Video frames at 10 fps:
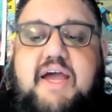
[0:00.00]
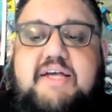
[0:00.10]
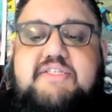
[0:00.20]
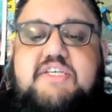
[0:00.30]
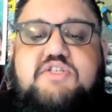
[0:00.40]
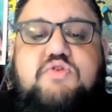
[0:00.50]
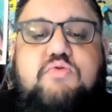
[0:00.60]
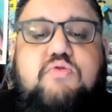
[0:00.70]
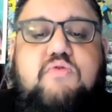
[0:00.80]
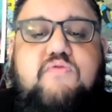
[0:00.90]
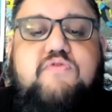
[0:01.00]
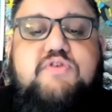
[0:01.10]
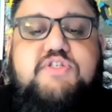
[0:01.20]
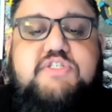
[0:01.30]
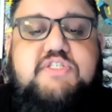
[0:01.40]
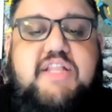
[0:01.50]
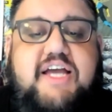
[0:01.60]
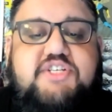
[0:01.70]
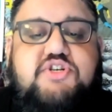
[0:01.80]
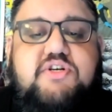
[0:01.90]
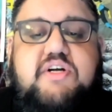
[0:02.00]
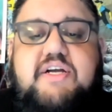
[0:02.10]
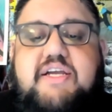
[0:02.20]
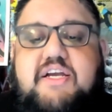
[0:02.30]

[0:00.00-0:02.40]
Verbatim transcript: as the school for slasher